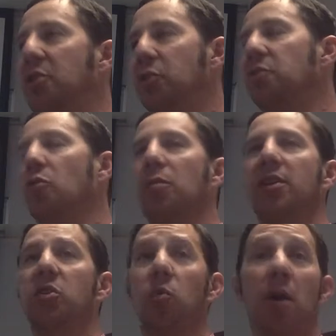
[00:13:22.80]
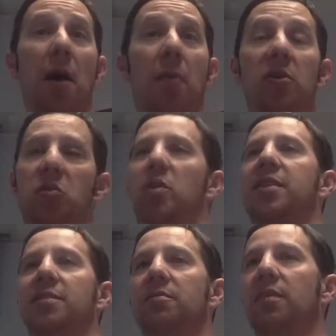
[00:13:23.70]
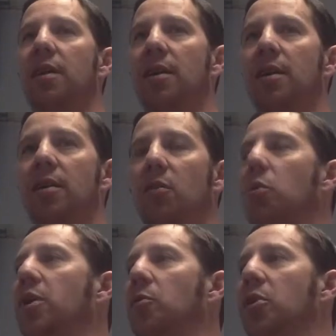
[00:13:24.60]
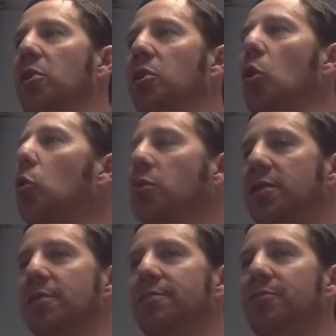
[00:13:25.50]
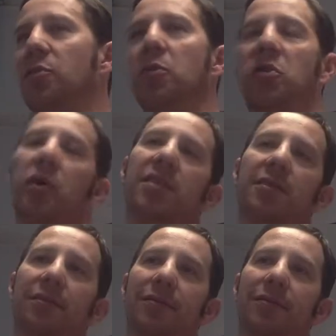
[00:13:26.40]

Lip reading: to inform the listener. What about persuasive? What are your goals for persuasive?